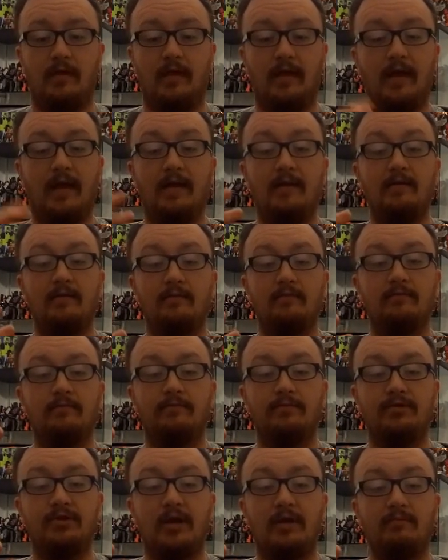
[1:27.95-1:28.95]
thing in
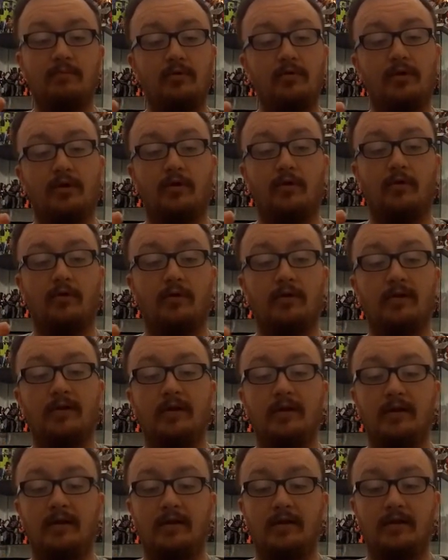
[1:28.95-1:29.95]
jet mode at
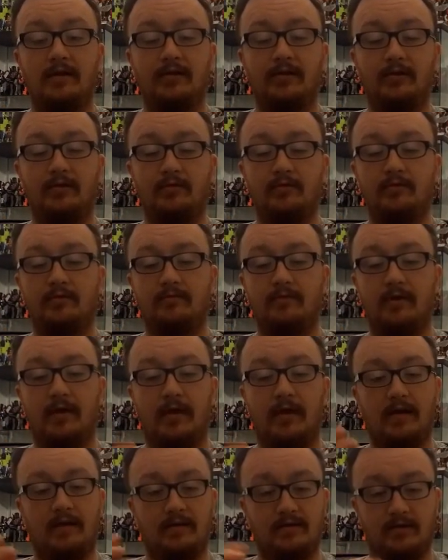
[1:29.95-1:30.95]
all, you know.
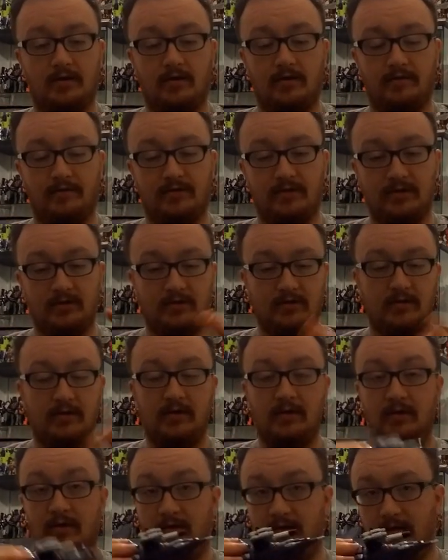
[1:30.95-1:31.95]
He's got obviously his
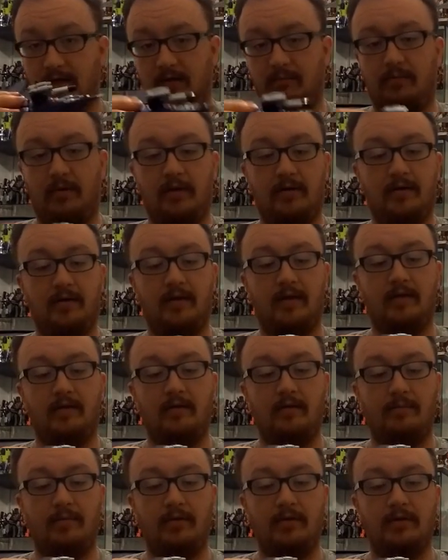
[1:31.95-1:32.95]
little partner
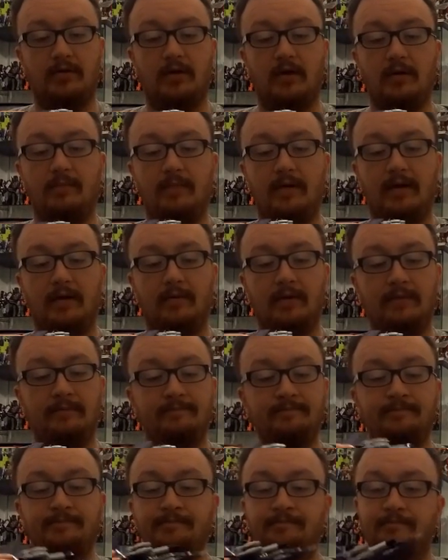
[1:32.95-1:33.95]
there up on top anyway.
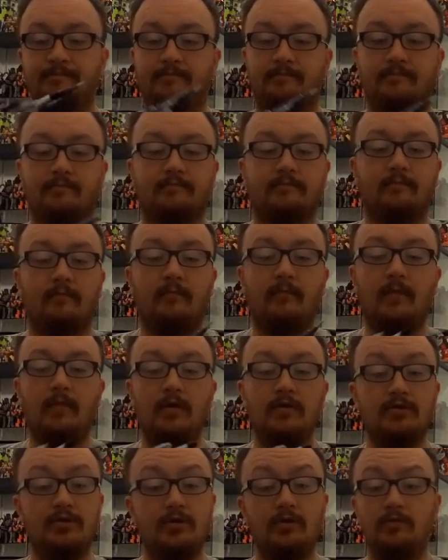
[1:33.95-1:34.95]

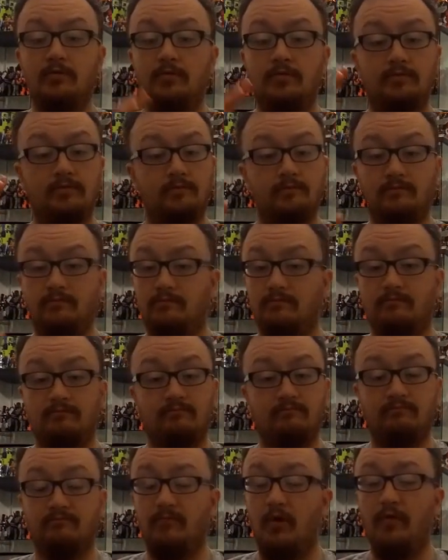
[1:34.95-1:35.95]
So
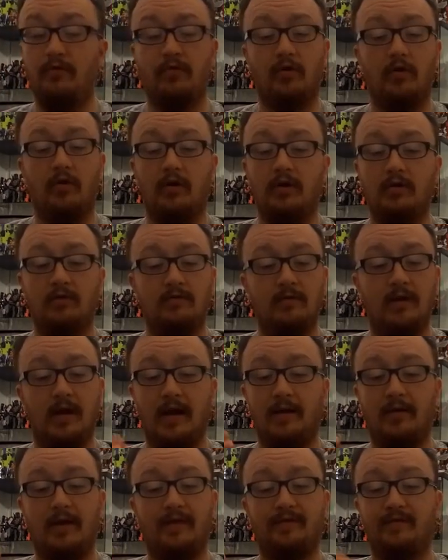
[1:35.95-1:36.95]
overall,
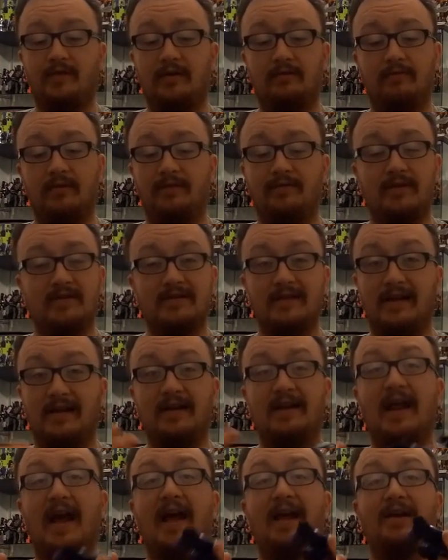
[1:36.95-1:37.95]
I would have to give this like
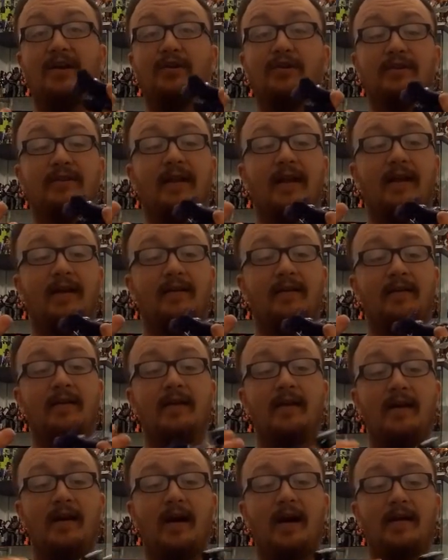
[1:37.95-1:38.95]
a 9 out of 10.
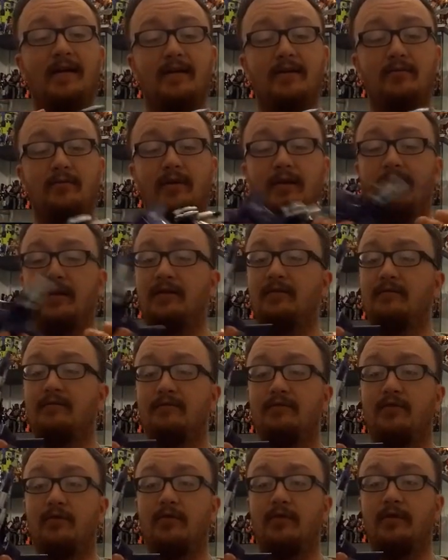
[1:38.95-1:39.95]
I think really
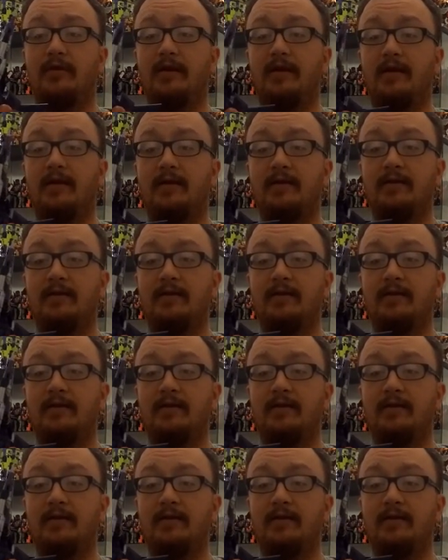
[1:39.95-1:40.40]
for